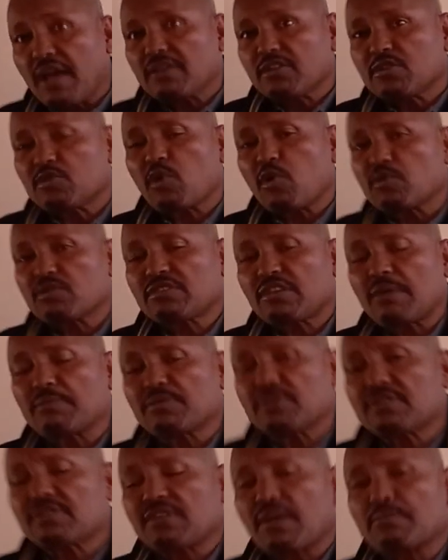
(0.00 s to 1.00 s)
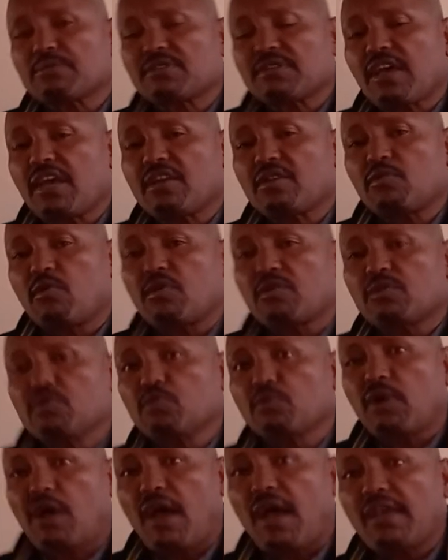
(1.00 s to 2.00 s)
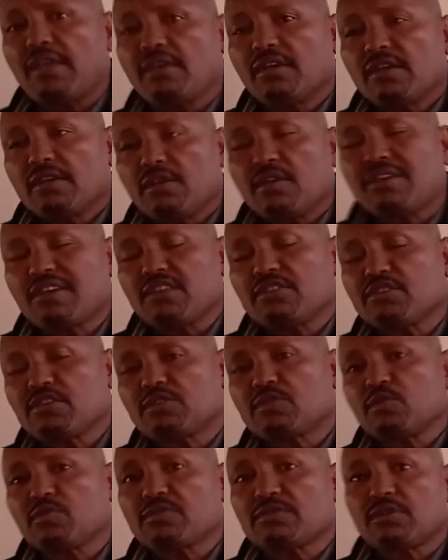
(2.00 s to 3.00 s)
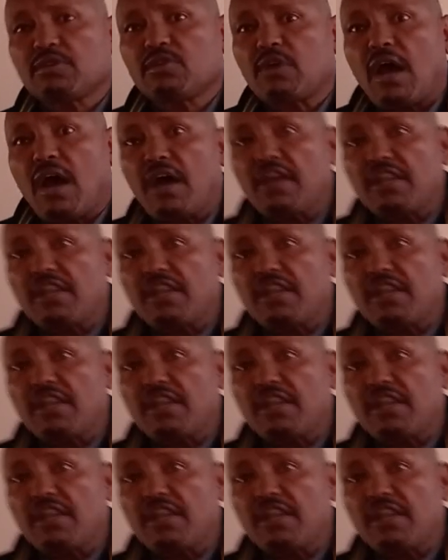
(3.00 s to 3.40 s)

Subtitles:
show some sign on your eye, you can just use the